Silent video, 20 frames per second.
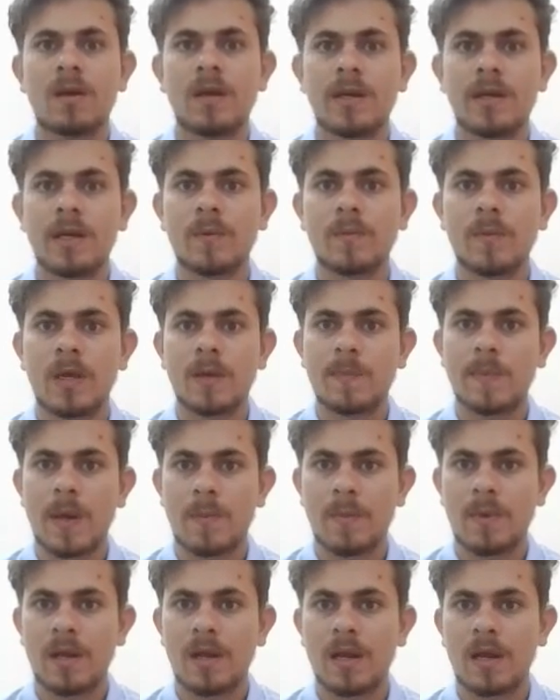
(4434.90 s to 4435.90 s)
written by
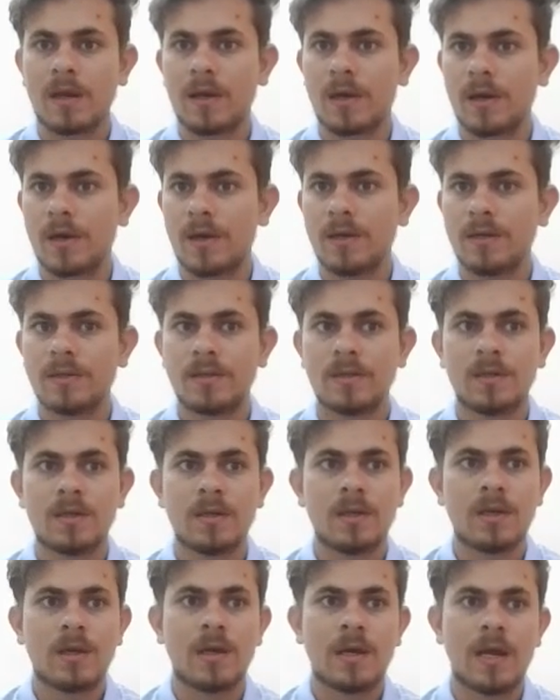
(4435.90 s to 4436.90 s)
pamela gray
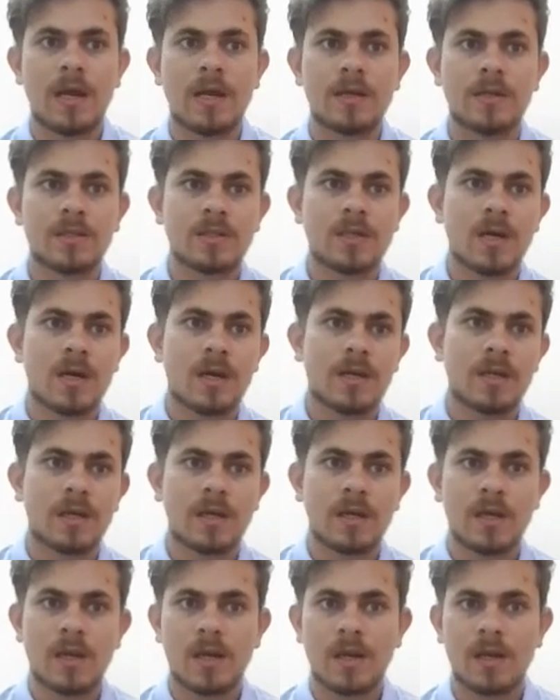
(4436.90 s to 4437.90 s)
and starring
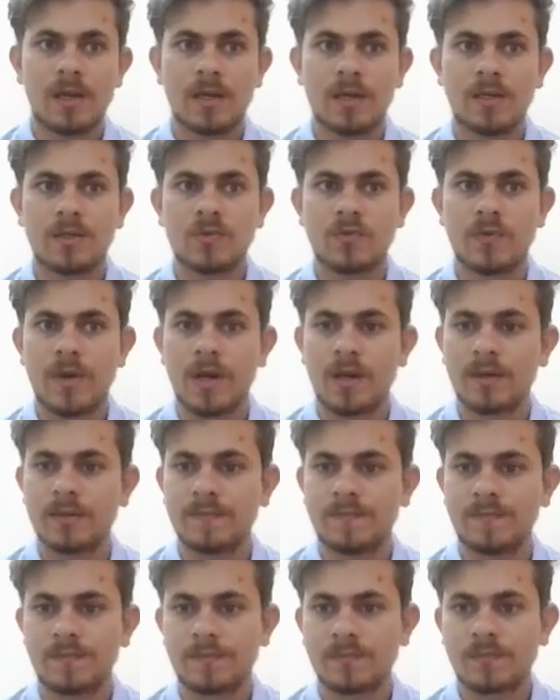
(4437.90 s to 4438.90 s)
hilary swank
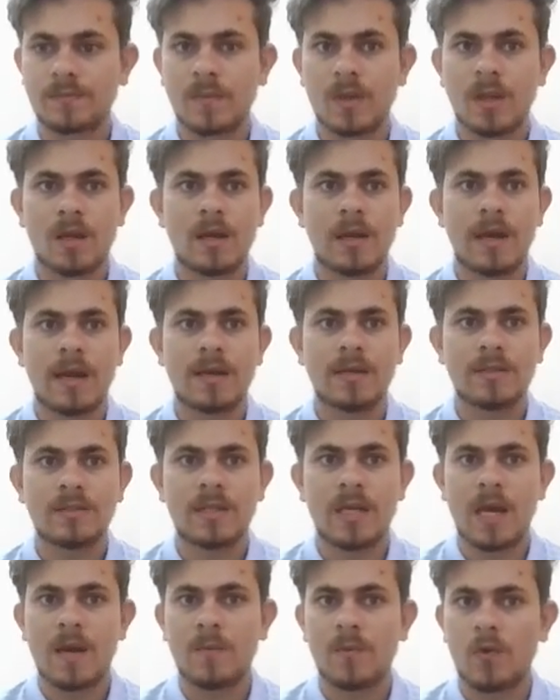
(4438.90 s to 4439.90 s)
and
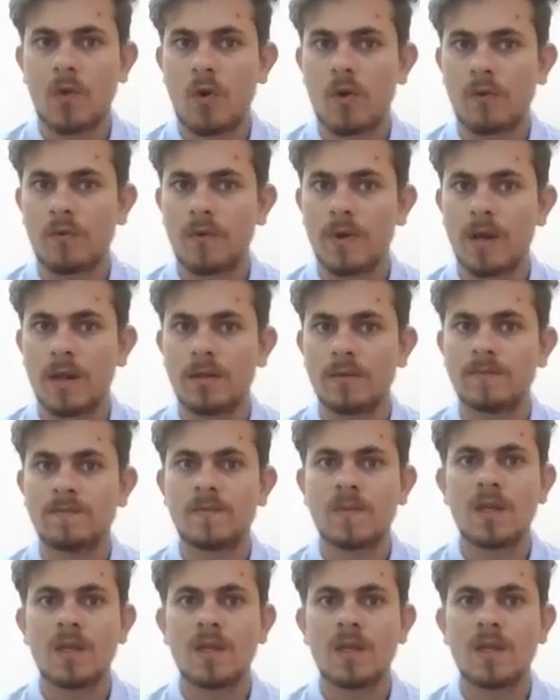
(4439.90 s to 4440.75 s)
sam rockwell